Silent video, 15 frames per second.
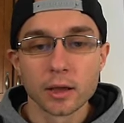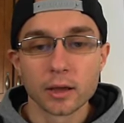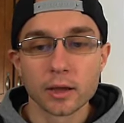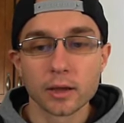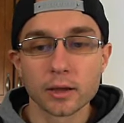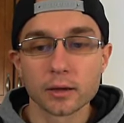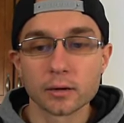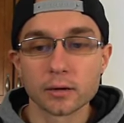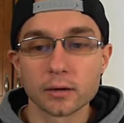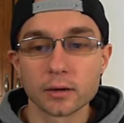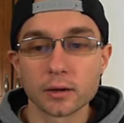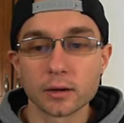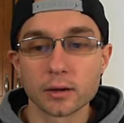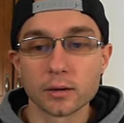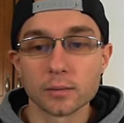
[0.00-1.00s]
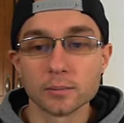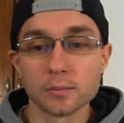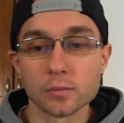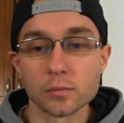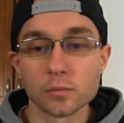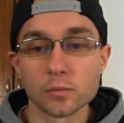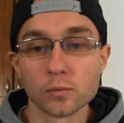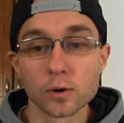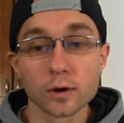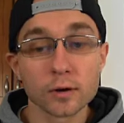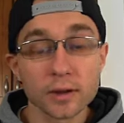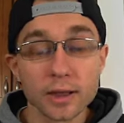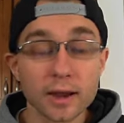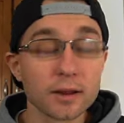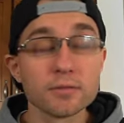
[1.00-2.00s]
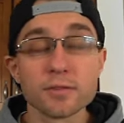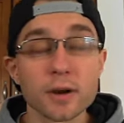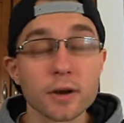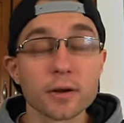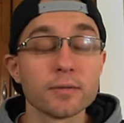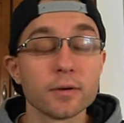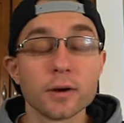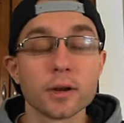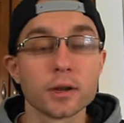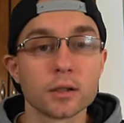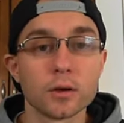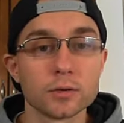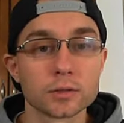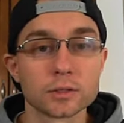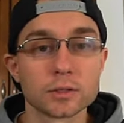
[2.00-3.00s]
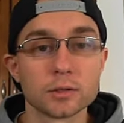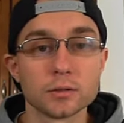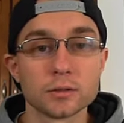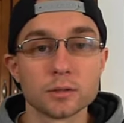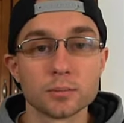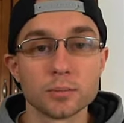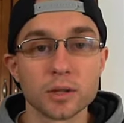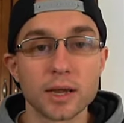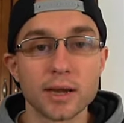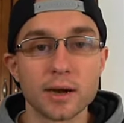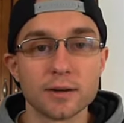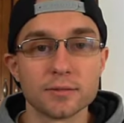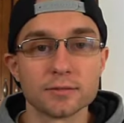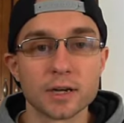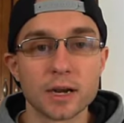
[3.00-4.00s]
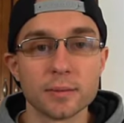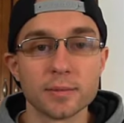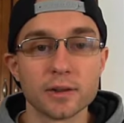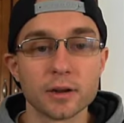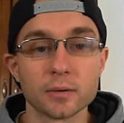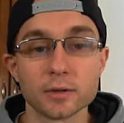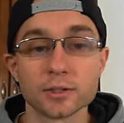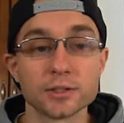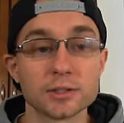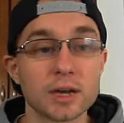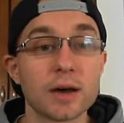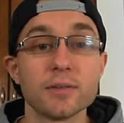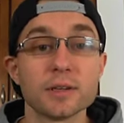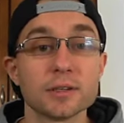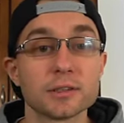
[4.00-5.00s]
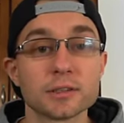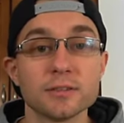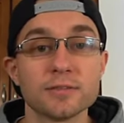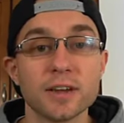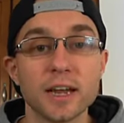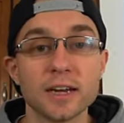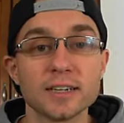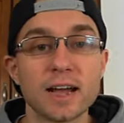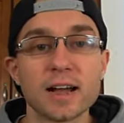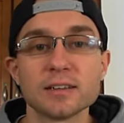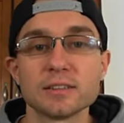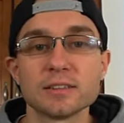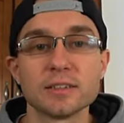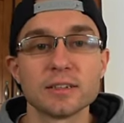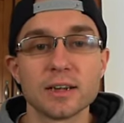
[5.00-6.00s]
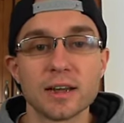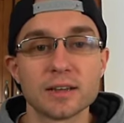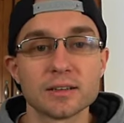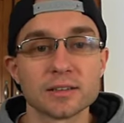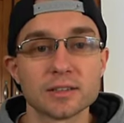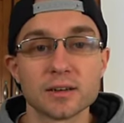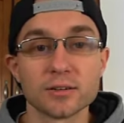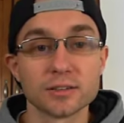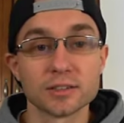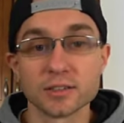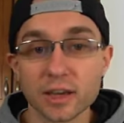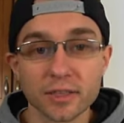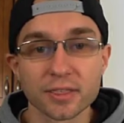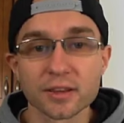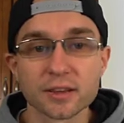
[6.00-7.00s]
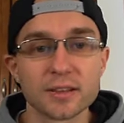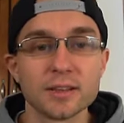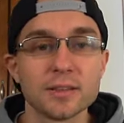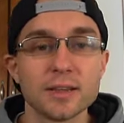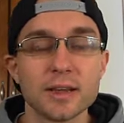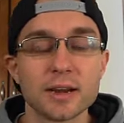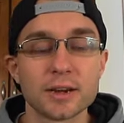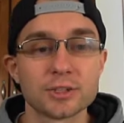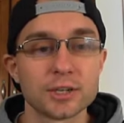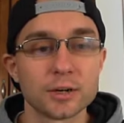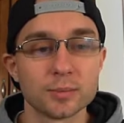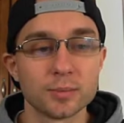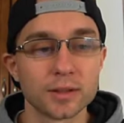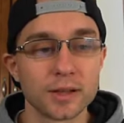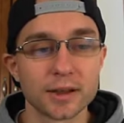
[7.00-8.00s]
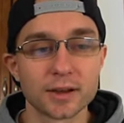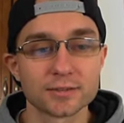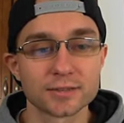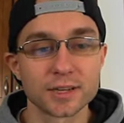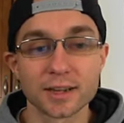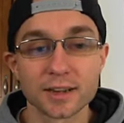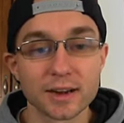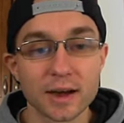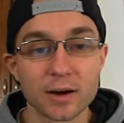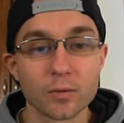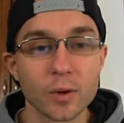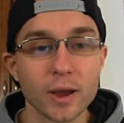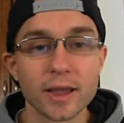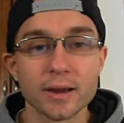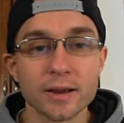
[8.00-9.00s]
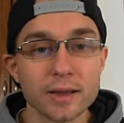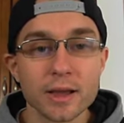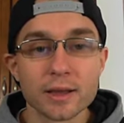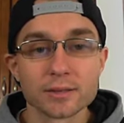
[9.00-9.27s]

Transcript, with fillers: and um, we're getting very, very close to, to playoff time here, which is obviously fantastic as there is nothing like the NHL playoffs. I cannot wait.